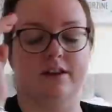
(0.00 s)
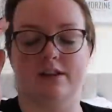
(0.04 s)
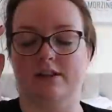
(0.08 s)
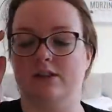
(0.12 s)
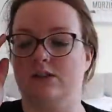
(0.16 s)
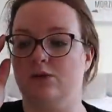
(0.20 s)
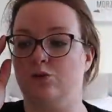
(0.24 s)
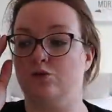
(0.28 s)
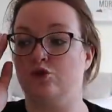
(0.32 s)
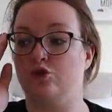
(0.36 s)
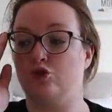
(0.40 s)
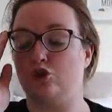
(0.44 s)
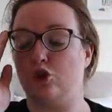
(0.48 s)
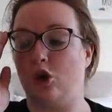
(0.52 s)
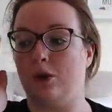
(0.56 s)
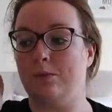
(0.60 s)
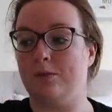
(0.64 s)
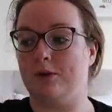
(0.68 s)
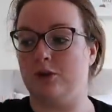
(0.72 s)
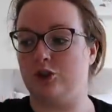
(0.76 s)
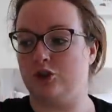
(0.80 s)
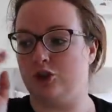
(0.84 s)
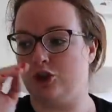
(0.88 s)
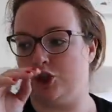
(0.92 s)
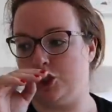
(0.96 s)
There's still so
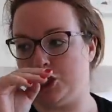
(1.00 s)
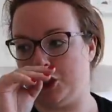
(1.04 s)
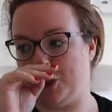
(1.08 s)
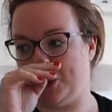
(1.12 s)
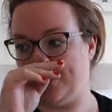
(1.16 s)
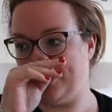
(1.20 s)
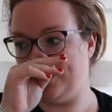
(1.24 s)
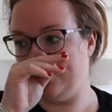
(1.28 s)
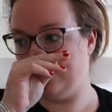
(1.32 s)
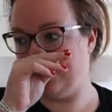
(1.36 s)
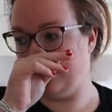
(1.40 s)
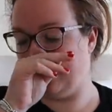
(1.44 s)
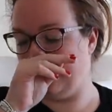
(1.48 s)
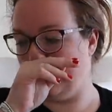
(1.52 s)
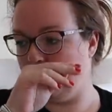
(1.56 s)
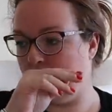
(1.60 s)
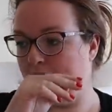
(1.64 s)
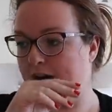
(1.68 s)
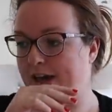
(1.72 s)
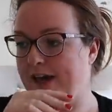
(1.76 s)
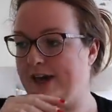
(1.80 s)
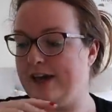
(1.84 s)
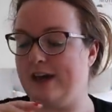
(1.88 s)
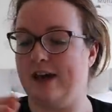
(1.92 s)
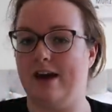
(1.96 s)
much to do.
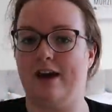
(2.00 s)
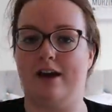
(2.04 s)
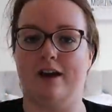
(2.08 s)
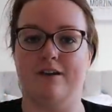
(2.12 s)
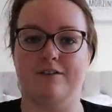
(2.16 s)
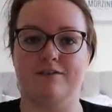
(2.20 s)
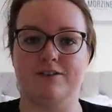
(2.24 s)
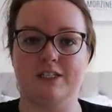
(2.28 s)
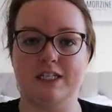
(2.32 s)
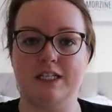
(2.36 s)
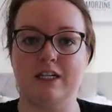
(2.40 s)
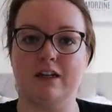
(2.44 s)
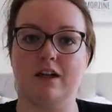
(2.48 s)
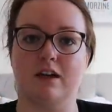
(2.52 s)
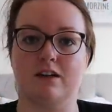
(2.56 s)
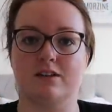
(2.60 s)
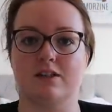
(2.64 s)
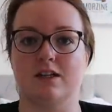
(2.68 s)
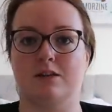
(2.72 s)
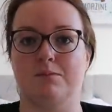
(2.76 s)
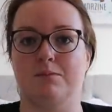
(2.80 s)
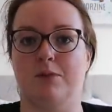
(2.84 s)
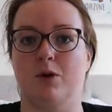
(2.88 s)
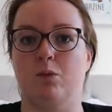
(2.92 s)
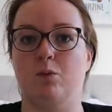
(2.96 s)
I have
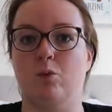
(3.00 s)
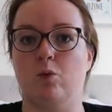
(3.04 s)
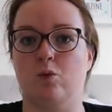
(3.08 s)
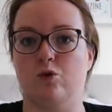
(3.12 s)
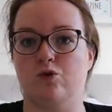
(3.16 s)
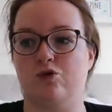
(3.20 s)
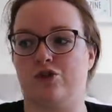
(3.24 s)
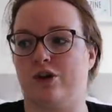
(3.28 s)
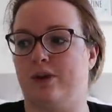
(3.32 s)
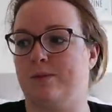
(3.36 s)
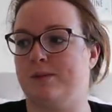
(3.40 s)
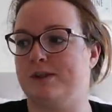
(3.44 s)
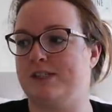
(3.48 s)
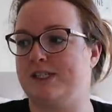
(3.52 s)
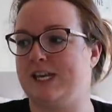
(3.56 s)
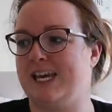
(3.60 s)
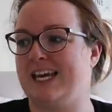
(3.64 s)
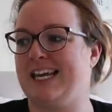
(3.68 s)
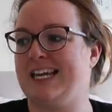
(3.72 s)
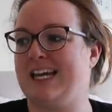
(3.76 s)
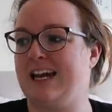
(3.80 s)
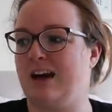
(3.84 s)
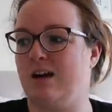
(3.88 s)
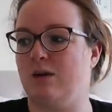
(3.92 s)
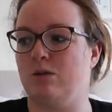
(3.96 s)
decluttered my wardrobe and
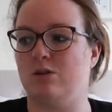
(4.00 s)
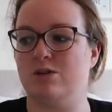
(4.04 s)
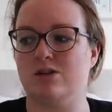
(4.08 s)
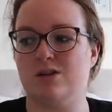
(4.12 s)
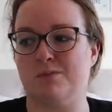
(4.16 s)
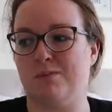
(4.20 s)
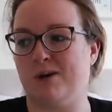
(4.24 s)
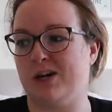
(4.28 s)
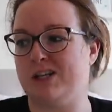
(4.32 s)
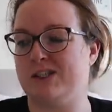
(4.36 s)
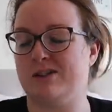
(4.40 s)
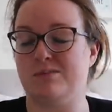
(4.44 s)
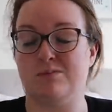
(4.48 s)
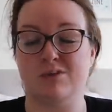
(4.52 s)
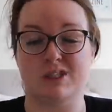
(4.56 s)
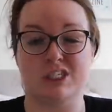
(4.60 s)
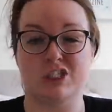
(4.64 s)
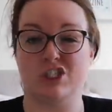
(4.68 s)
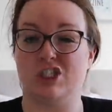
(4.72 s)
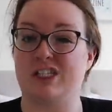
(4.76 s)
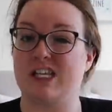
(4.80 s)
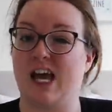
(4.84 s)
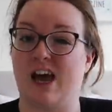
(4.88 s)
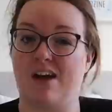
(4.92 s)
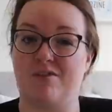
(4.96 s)
taken out some items that
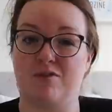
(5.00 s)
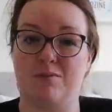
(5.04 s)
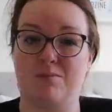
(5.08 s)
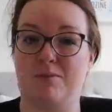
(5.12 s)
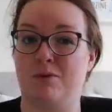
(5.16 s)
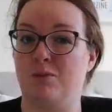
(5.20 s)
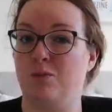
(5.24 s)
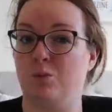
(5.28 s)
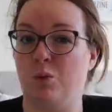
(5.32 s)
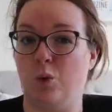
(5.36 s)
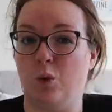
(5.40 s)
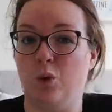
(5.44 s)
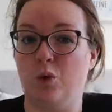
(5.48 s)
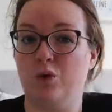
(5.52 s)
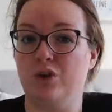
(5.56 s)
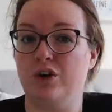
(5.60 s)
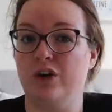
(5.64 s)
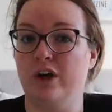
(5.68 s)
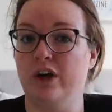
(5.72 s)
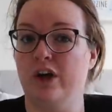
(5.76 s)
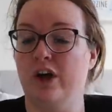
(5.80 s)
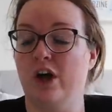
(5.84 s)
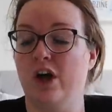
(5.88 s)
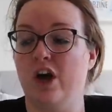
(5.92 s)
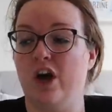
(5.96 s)
just haven't been worn
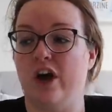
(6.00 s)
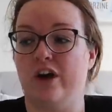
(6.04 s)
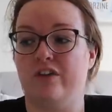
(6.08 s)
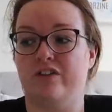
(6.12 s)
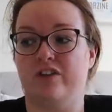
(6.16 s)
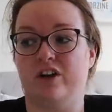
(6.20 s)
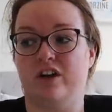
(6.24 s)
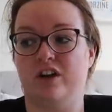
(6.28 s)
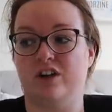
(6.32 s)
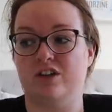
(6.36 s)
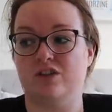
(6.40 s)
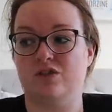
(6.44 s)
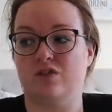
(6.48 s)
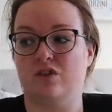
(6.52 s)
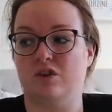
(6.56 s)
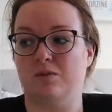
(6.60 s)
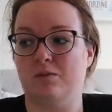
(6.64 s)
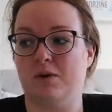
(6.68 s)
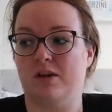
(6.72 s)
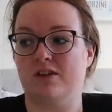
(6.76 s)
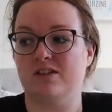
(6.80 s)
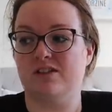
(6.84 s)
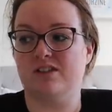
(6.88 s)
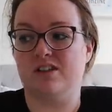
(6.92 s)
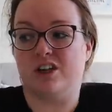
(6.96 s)
over the last few
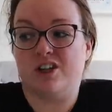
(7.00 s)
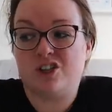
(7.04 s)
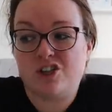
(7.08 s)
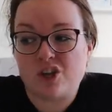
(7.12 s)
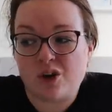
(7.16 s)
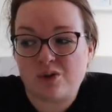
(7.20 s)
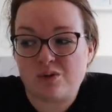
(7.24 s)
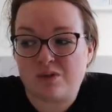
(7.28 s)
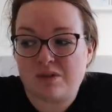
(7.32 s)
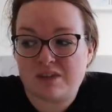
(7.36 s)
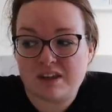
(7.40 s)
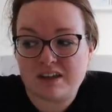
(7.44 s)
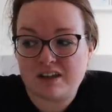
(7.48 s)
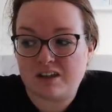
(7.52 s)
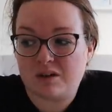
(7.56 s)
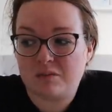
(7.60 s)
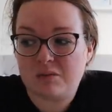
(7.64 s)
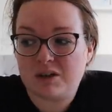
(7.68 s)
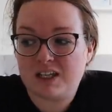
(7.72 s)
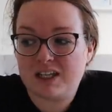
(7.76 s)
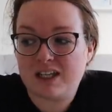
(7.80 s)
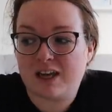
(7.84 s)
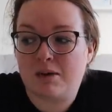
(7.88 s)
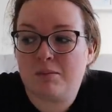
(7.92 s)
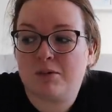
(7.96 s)
months. I don't think I'm
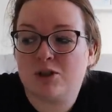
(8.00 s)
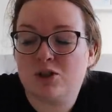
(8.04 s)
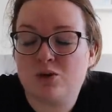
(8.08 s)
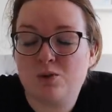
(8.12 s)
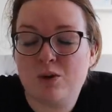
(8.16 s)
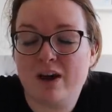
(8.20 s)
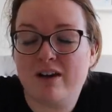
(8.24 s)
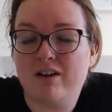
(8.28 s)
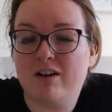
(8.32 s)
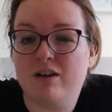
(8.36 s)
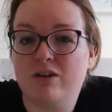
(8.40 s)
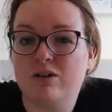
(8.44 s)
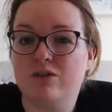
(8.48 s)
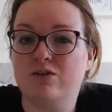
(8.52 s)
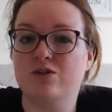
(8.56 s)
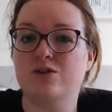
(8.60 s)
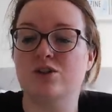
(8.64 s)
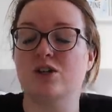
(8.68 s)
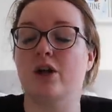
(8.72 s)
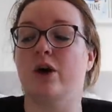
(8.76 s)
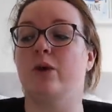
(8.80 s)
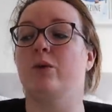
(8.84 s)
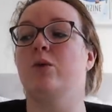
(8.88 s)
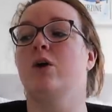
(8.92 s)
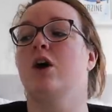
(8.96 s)
going to get much wear out of,
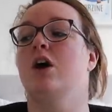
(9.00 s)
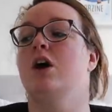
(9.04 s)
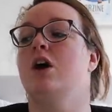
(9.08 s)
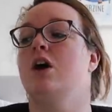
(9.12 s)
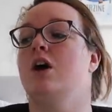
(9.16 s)
so